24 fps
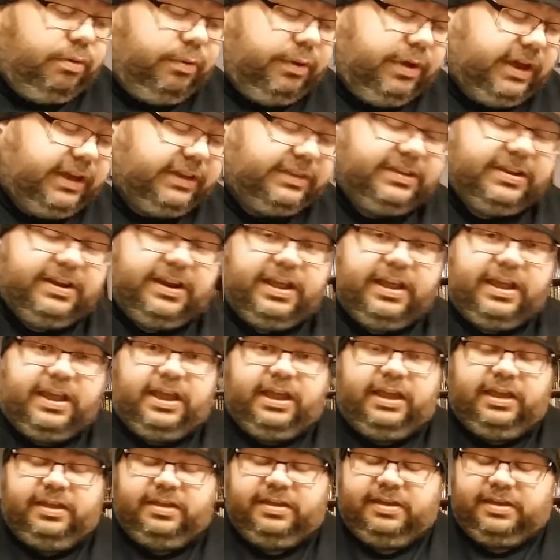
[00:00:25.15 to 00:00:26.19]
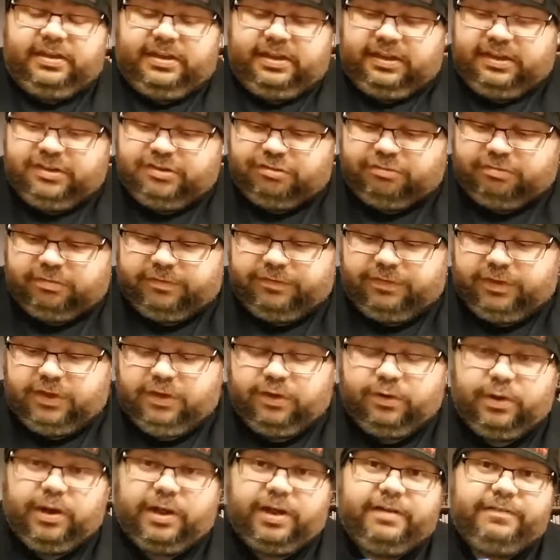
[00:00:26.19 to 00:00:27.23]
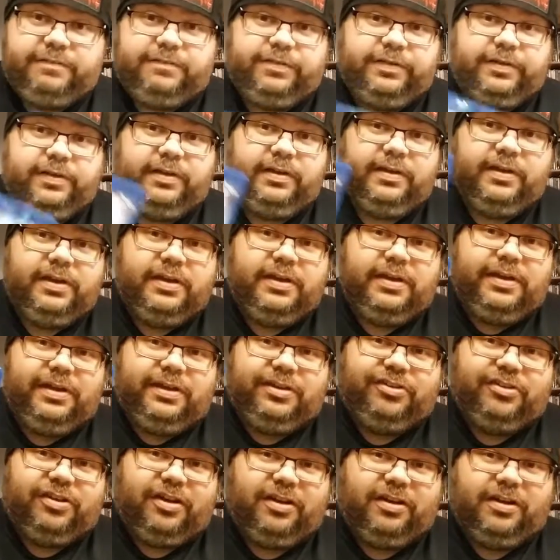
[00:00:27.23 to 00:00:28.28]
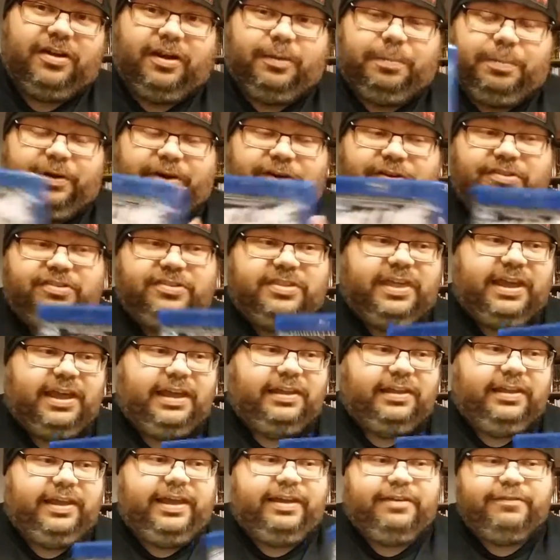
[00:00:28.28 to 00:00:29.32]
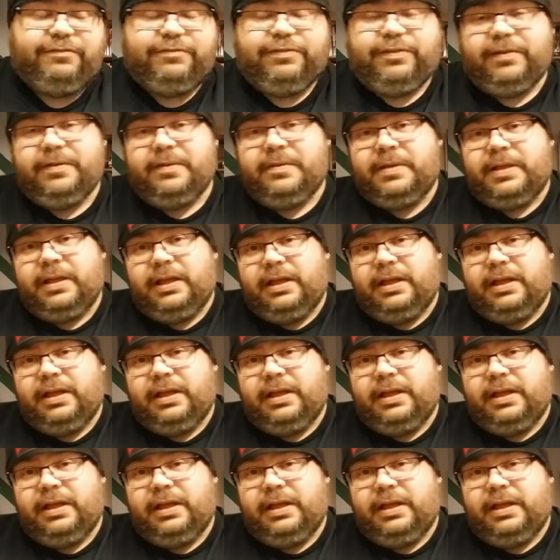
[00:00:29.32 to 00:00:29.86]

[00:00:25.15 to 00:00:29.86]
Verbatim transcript: We got today is a review of John Carpenter's They Live.